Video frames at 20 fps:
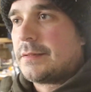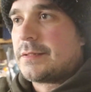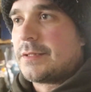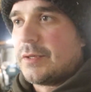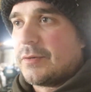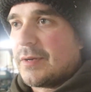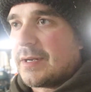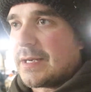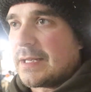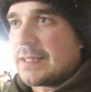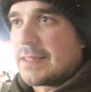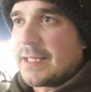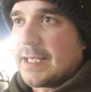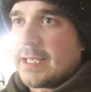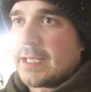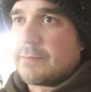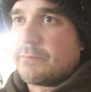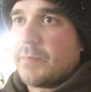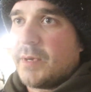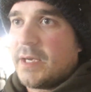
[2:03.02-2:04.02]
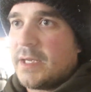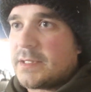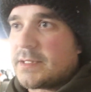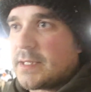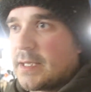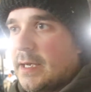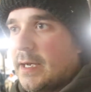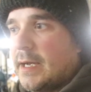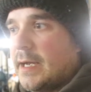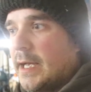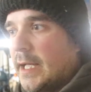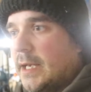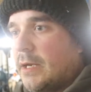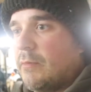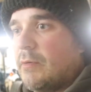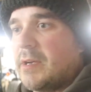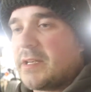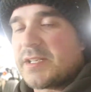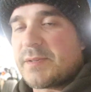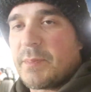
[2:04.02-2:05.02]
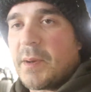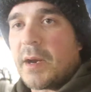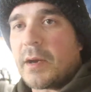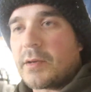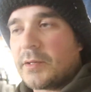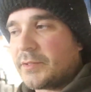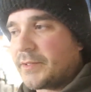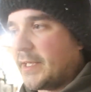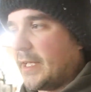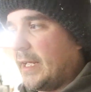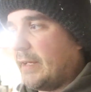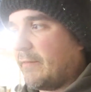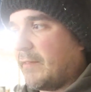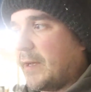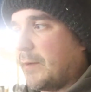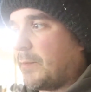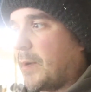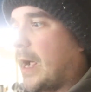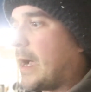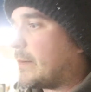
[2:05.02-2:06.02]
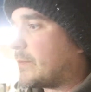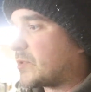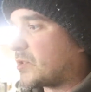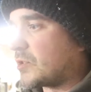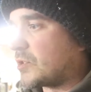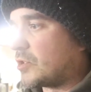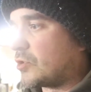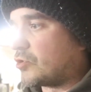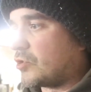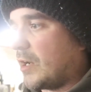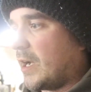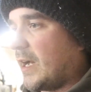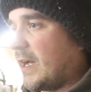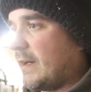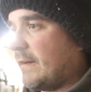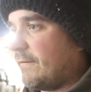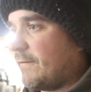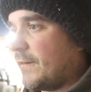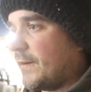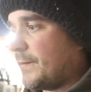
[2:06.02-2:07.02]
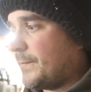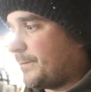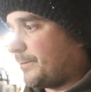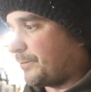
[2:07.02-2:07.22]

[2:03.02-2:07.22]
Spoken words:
do anything, but I didn't want Sparkle to have any problems with the drive.